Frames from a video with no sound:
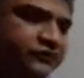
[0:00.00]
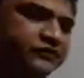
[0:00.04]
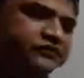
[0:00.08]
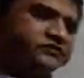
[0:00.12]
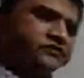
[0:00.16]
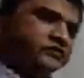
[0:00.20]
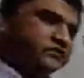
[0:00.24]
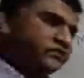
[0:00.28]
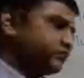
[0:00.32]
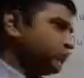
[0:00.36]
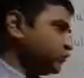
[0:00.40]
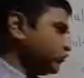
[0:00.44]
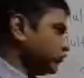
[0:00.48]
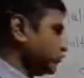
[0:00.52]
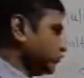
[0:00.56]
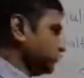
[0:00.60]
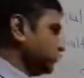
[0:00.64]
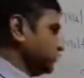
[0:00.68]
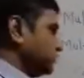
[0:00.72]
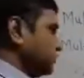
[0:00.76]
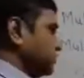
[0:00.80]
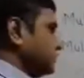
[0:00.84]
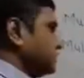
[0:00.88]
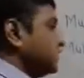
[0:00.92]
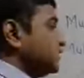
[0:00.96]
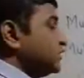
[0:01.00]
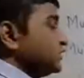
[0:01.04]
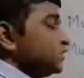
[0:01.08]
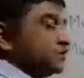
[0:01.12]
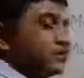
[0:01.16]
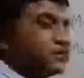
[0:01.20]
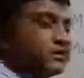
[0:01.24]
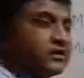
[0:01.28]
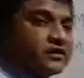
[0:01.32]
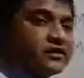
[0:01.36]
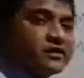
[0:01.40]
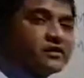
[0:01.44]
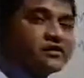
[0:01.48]
suppose
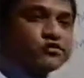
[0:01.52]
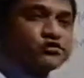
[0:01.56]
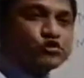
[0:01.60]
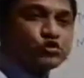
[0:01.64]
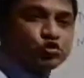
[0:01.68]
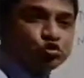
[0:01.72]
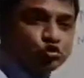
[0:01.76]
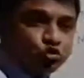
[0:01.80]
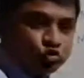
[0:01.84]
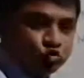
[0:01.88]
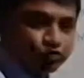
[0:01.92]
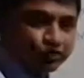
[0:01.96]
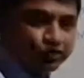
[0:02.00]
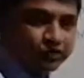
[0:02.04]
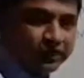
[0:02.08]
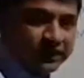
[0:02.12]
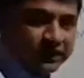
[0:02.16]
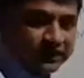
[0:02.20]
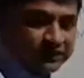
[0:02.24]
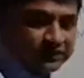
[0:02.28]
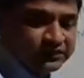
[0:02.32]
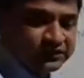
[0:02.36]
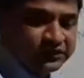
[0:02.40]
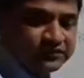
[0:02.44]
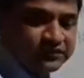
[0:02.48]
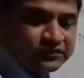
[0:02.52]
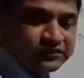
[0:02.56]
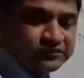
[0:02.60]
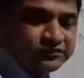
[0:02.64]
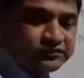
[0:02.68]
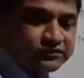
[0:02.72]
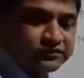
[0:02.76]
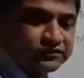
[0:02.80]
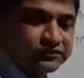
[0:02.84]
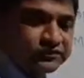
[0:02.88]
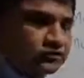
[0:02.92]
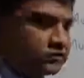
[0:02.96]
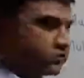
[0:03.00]
there are 2 bells.
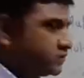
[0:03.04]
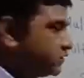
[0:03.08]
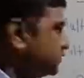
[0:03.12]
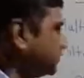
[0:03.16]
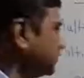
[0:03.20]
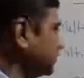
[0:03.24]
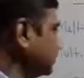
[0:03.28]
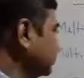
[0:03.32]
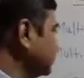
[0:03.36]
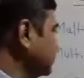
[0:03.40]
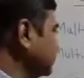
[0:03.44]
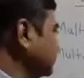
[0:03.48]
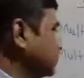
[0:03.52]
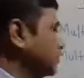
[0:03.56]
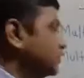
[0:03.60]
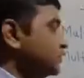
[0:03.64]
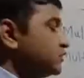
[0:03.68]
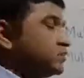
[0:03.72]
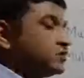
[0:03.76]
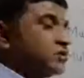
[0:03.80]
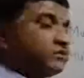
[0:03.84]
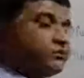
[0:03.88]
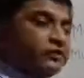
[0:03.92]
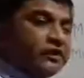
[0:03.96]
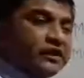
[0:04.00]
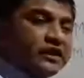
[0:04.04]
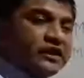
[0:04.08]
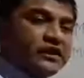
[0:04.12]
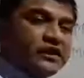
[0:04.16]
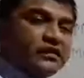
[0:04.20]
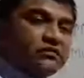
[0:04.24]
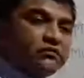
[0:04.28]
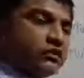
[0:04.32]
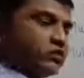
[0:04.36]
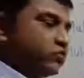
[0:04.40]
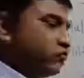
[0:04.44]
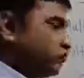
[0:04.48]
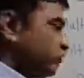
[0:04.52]
The bell
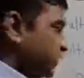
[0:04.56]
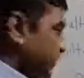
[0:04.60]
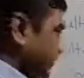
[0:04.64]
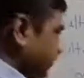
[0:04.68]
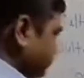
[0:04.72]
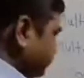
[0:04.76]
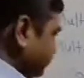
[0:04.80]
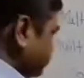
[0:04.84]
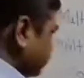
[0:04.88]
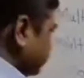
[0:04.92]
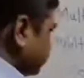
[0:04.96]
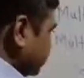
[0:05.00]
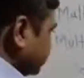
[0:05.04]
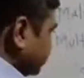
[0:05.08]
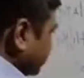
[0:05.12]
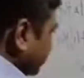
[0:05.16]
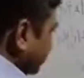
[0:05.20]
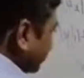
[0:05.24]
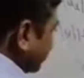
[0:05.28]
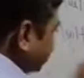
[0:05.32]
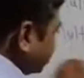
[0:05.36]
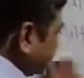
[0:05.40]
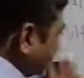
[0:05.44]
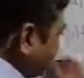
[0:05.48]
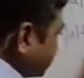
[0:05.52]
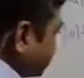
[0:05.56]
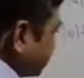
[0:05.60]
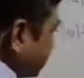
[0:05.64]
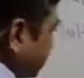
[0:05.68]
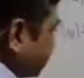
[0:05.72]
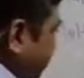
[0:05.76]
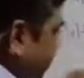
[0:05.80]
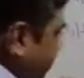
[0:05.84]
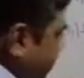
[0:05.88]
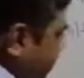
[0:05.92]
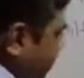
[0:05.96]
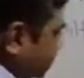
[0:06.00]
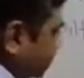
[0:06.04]
number 1, I will draw
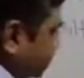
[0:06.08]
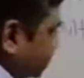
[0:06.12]
the